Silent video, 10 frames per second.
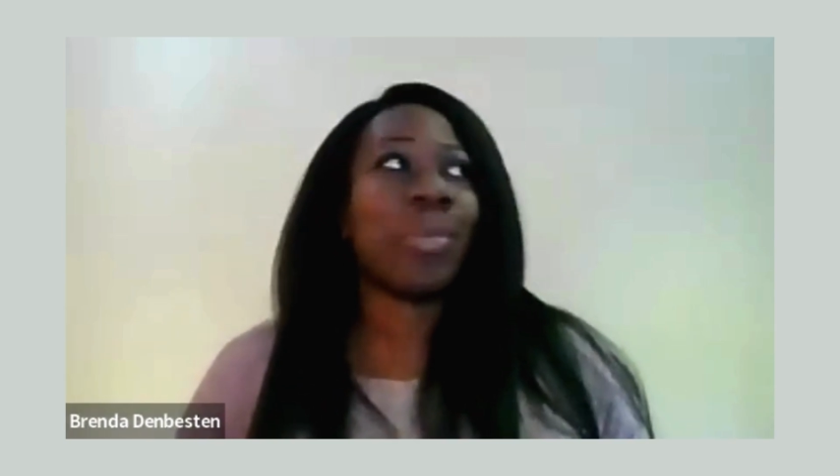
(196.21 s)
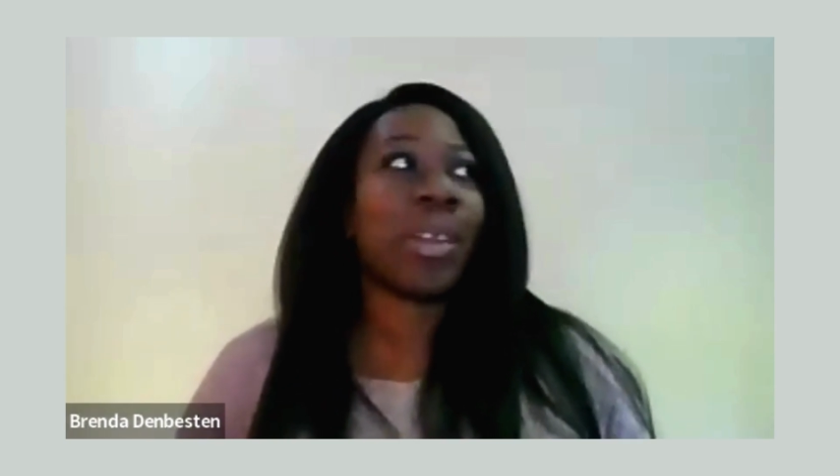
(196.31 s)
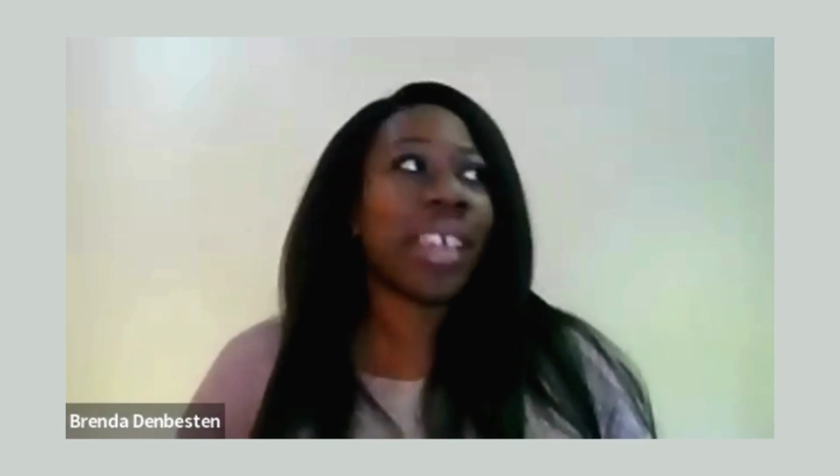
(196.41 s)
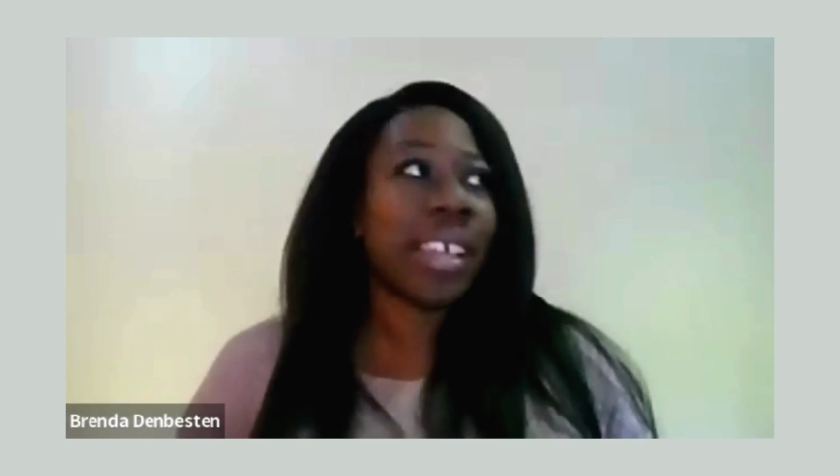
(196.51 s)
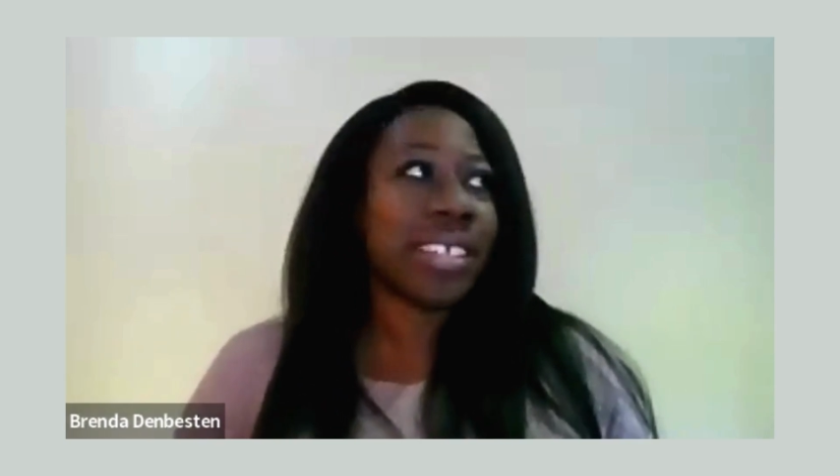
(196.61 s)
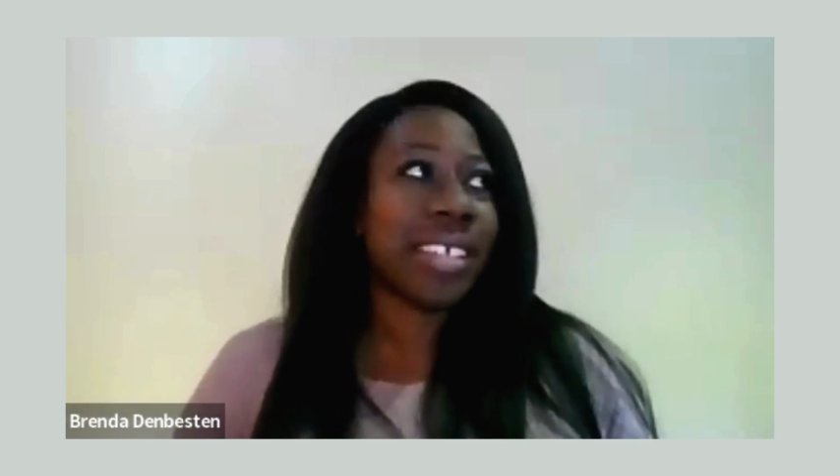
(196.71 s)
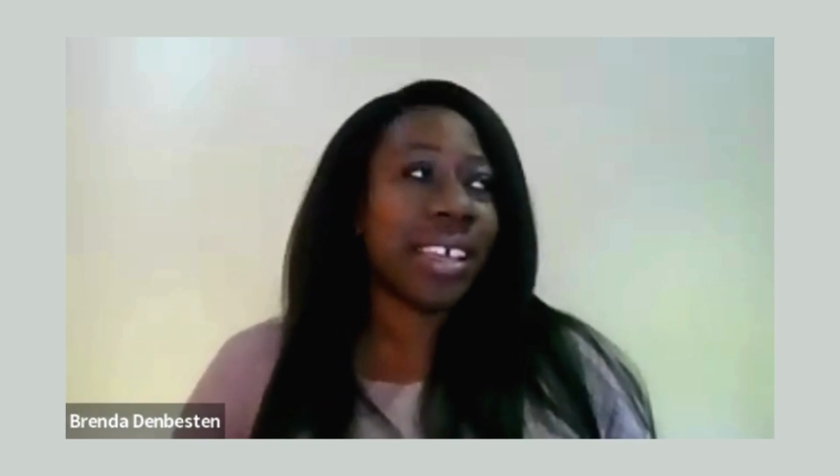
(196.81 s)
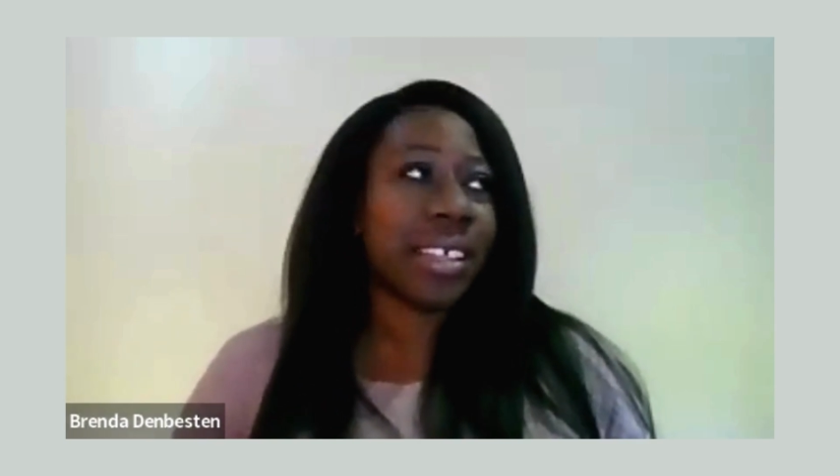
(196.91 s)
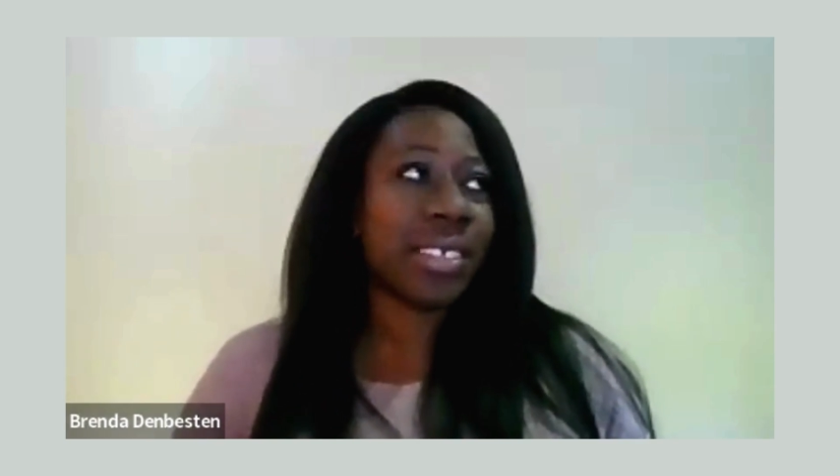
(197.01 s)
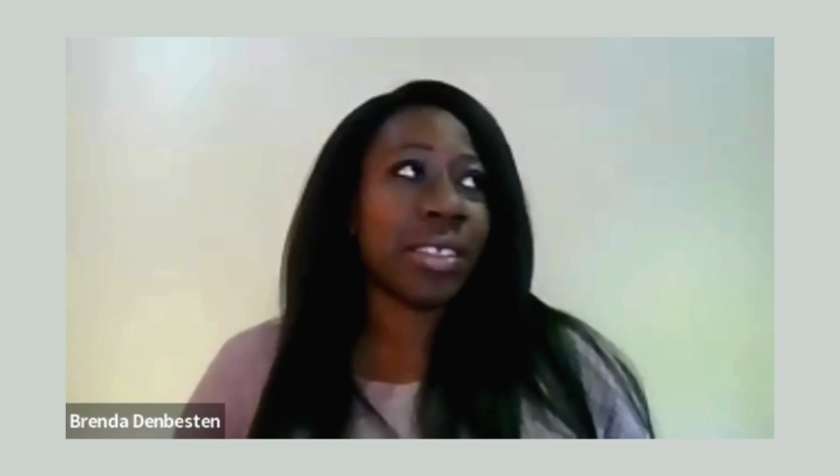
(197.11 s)
But I guess
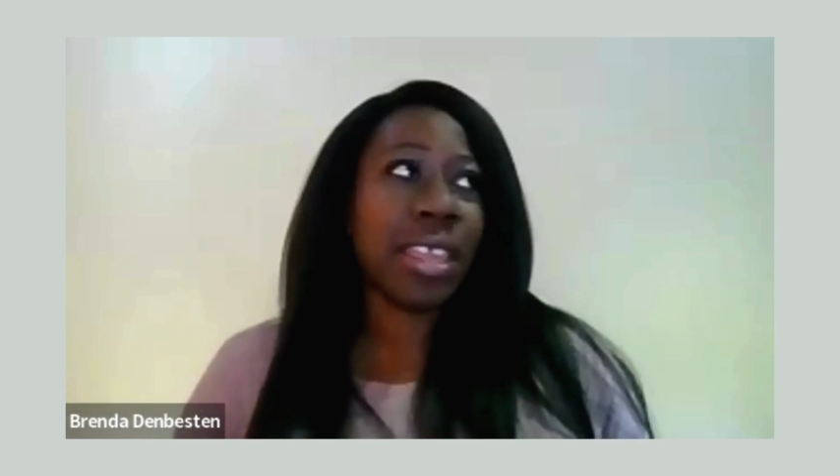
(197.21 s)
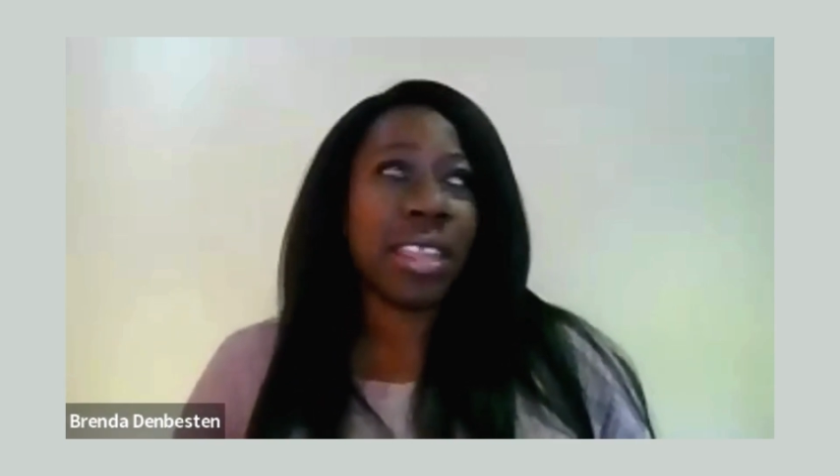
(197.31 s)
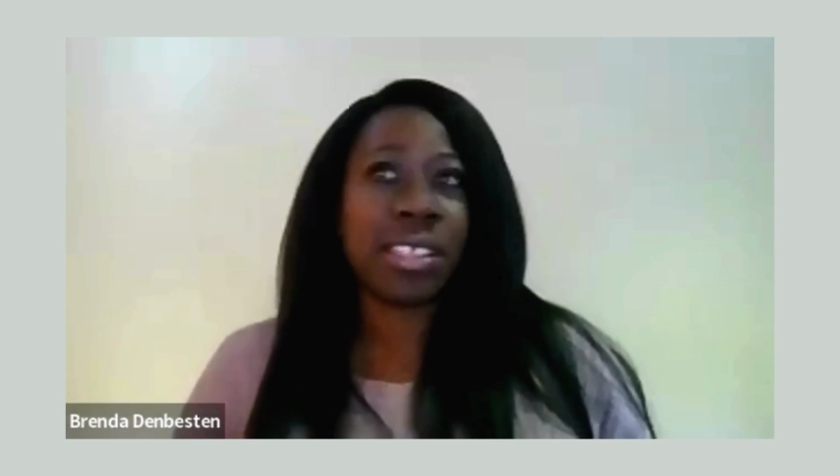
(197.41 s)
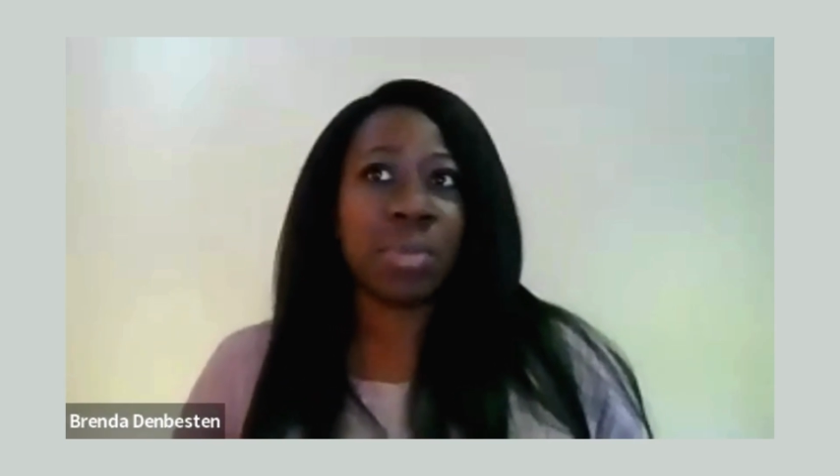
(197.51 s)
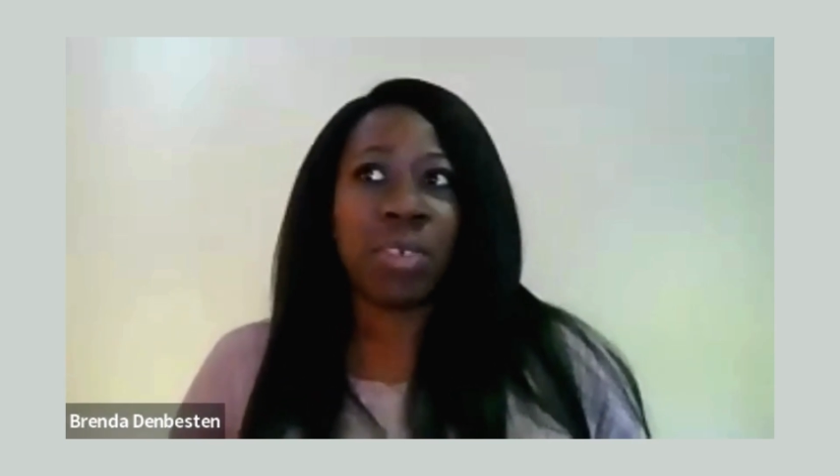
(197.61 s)
so I think it's a big